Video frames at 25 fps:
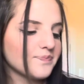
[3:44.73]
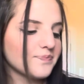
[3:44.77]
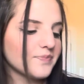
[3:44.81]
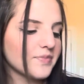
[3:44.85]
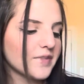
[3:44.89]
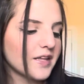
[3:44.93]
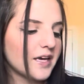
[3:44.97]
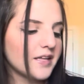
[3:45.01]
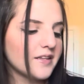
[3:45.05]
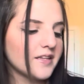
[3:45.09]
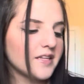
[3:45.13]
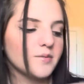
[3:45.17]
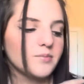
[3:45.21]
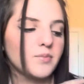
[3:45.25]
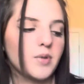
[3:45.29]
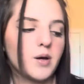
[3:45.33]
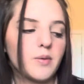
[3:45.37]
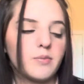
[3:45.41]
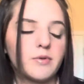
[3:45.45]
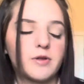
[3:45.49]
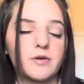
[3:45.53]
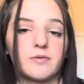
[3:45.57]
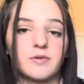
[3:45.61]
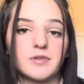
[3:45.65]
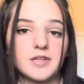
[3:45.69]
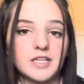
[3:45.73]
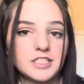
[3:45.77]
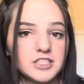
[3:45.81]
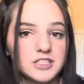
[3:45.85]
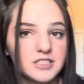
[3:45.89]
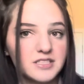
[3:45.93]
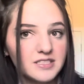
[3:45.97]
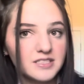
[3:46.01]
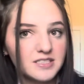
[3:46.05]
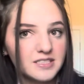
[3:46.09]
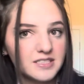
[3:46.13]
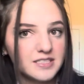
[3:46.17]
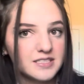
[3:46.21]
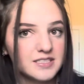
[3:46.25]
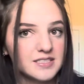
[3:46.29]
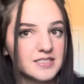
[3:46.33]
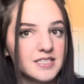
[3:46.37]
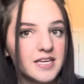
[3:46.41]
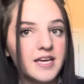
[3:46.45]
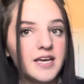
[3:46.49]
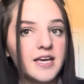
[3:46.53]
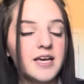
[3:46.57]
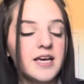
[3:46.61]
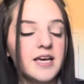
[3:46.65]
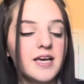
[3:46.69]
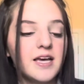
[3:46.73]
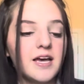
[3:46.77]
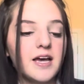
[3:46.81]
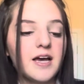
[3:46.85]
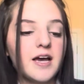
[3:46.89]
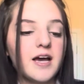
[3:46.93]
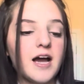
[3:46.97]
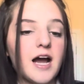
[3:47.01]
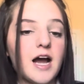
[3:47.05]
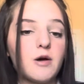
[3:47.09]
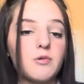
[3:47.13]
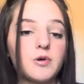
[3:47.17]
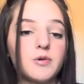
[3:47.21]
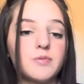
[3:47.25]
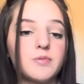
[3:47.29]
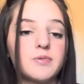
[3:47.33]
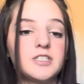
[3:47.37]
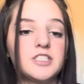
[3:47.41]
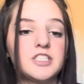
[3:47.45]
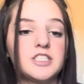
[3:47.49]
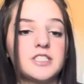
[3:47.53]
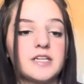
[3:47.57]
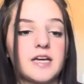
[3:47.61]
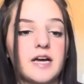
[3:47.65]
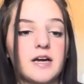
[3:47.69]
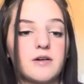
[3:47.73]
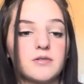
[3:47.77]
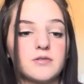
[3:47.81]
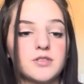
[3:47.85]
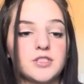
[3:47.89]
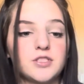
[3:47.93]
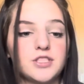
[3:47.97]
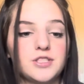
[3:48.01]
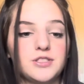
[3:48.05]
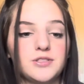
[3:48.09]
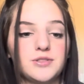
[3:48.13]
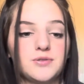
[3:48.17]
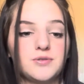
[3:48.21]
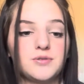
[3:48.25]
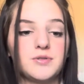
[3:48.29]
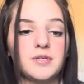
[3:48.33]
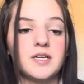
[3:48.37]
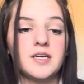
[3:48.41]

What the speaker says: And then public relations is how we're reaching out to